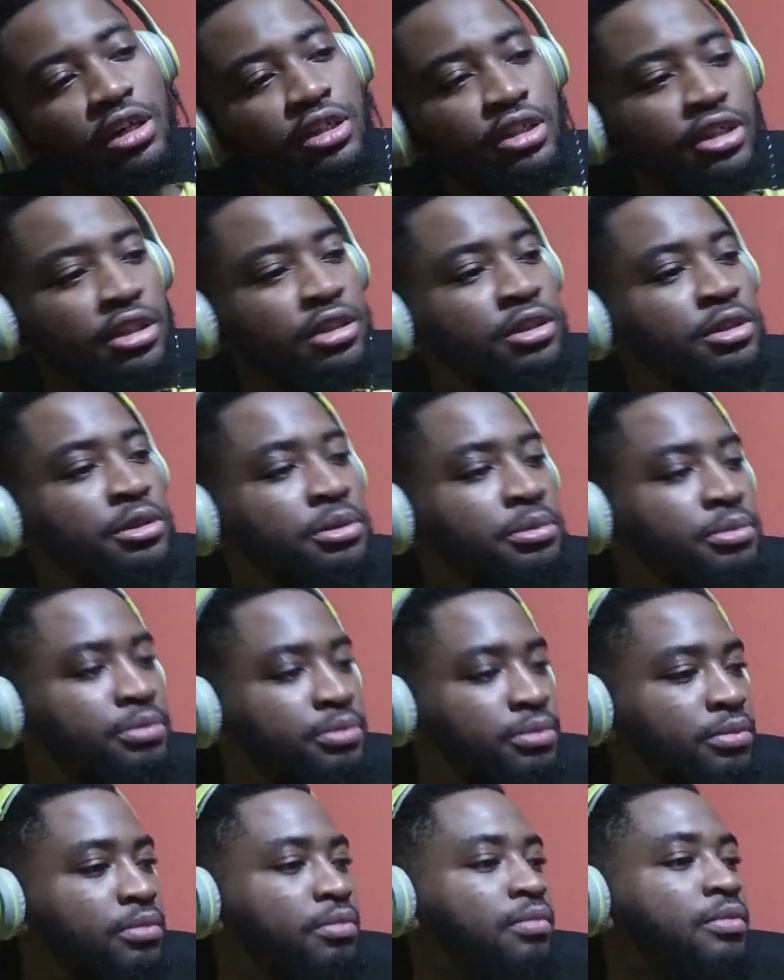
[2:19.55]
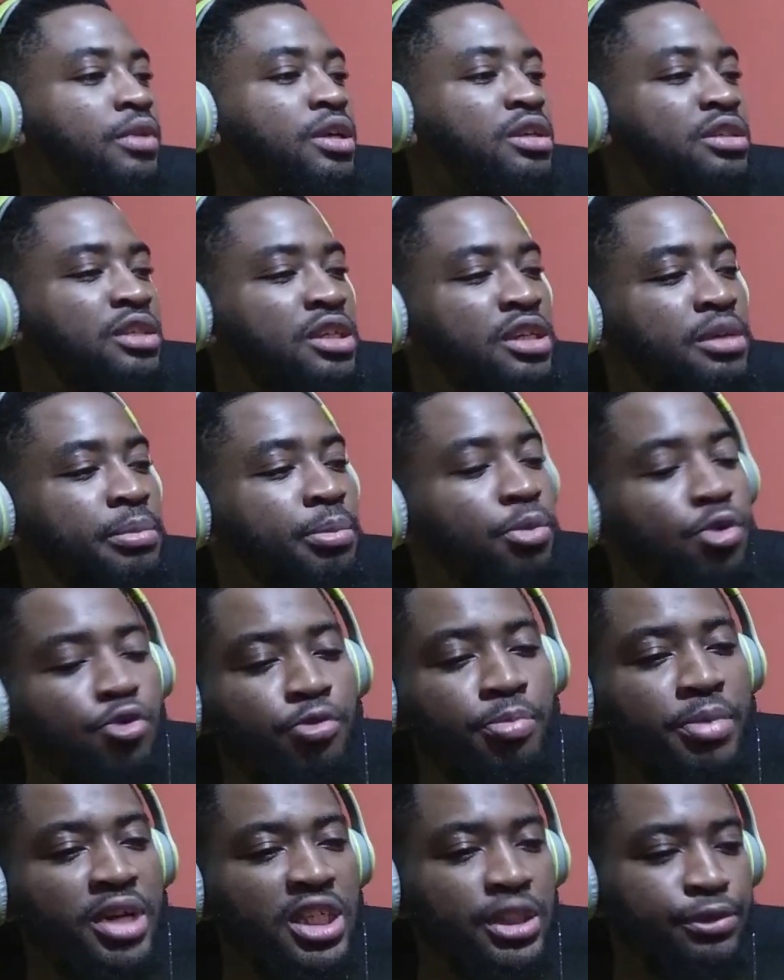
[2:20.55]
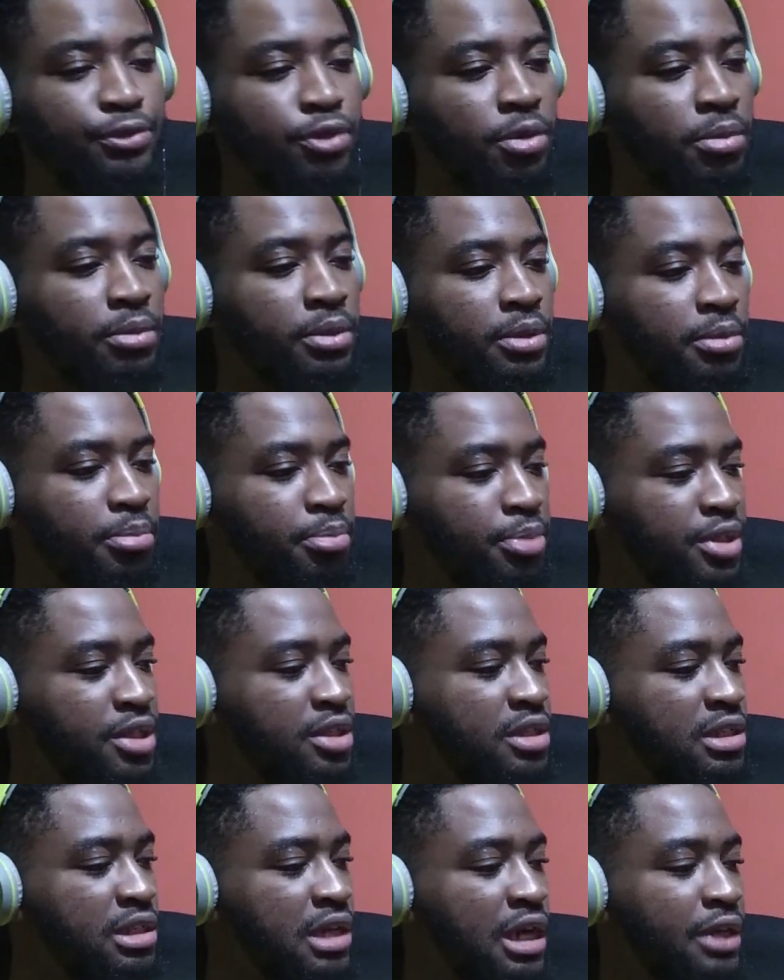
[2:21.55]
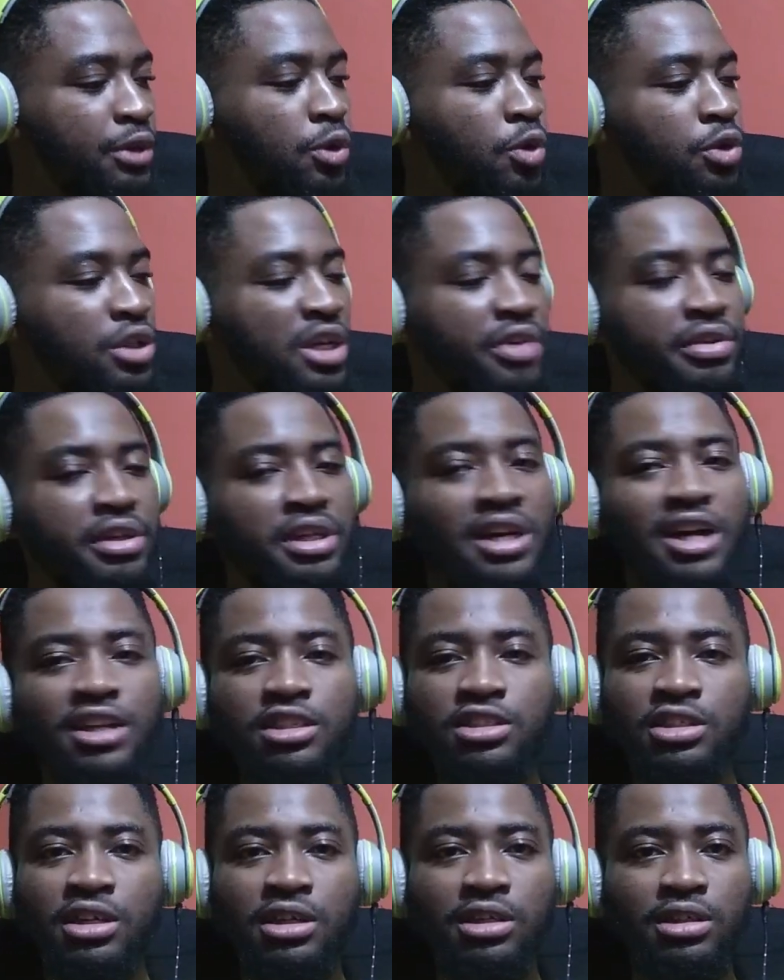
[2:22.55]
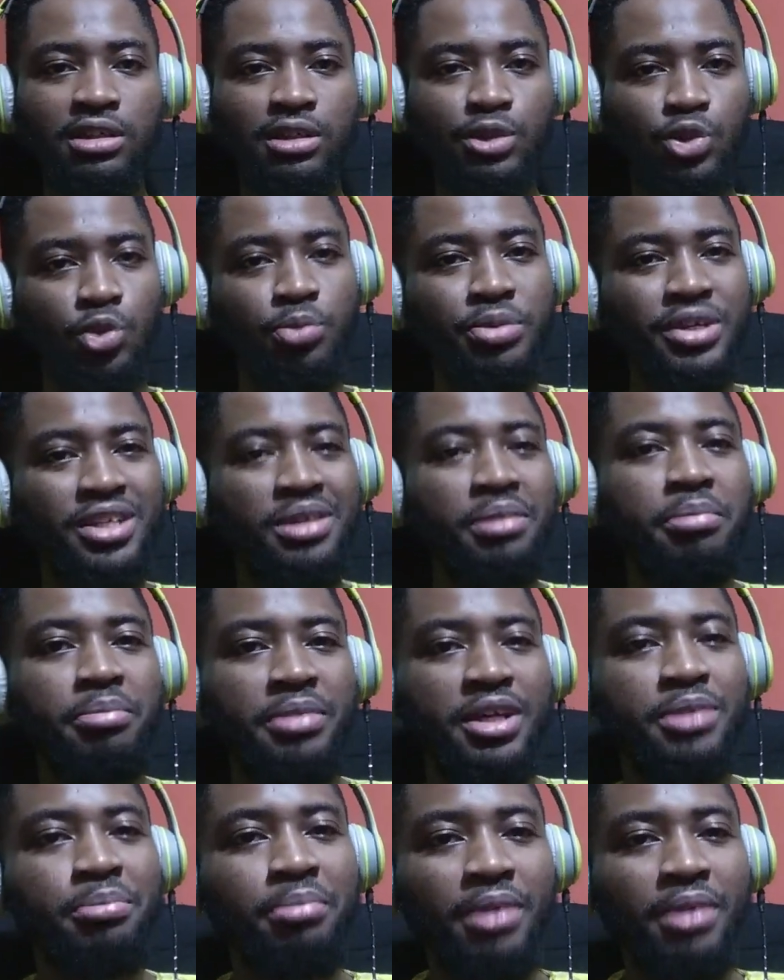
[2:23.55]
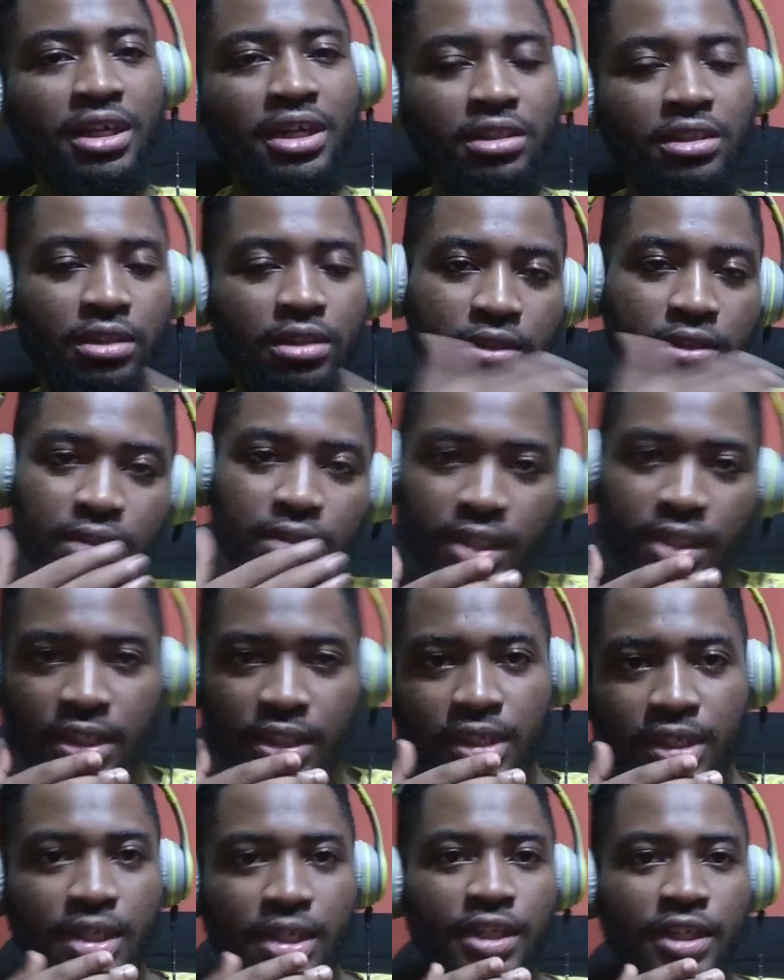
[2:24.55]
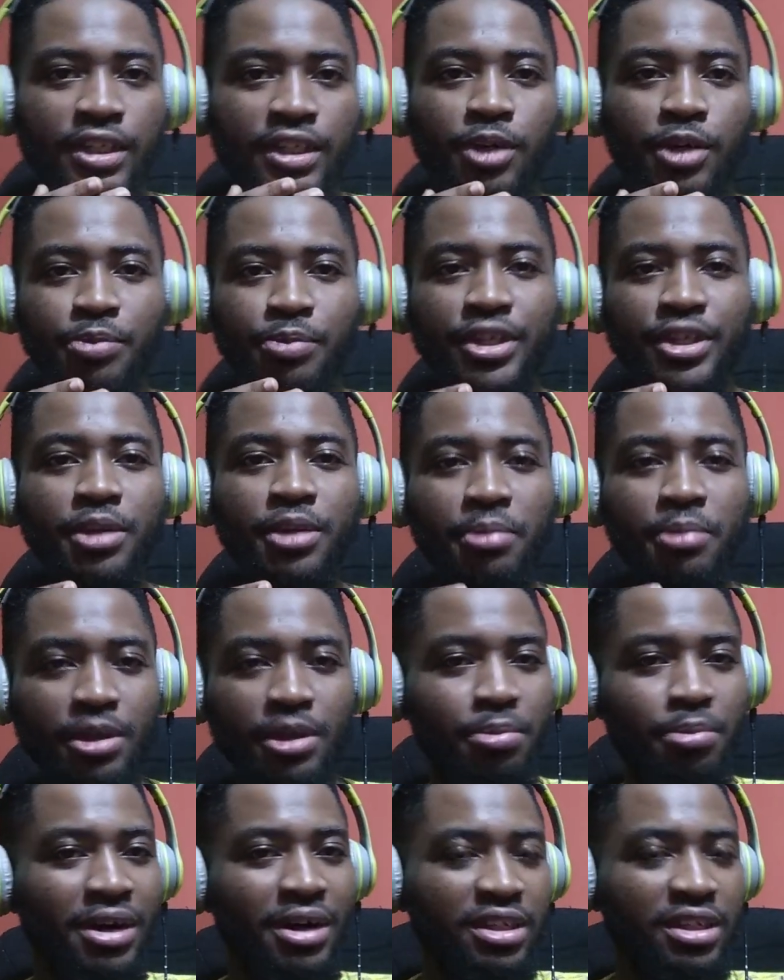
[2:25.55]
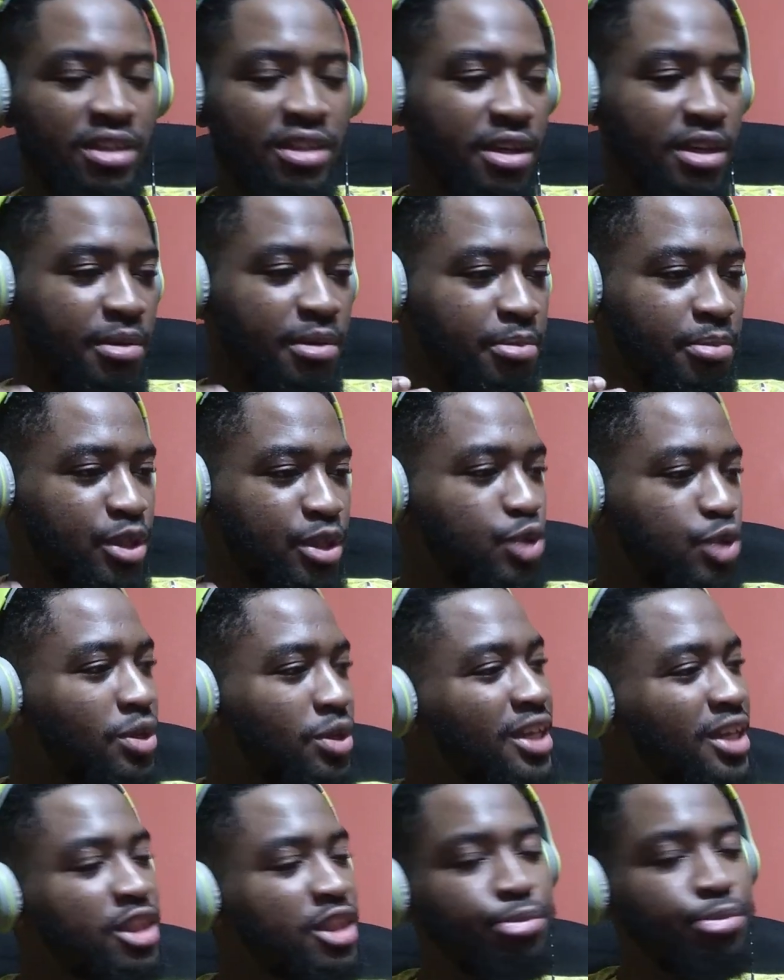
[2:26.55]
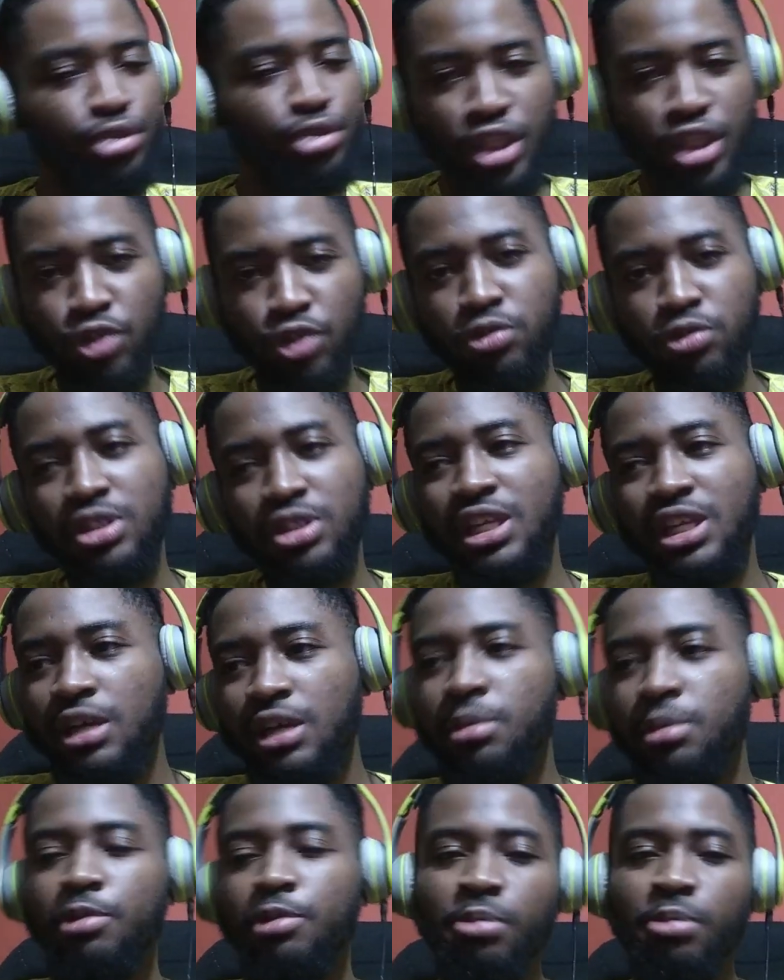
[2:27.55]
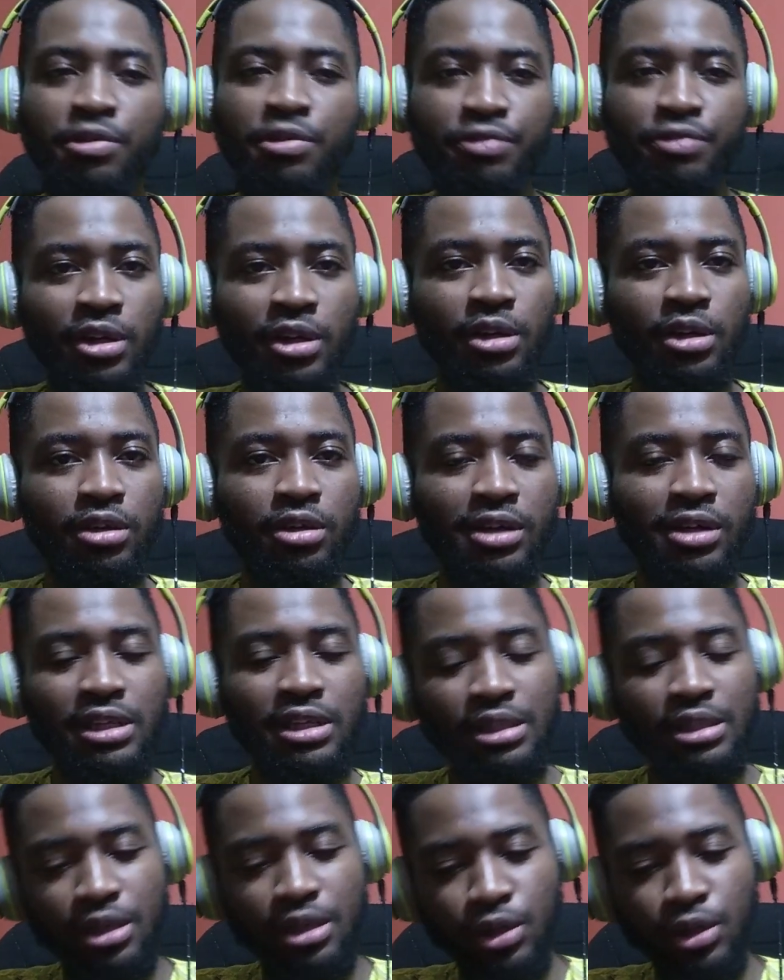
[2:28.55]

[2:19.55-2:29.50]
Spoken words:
The movement from being an ordinary gangster to being a made man. Now, being a made man means you get the protection of the Italian mafia, alright?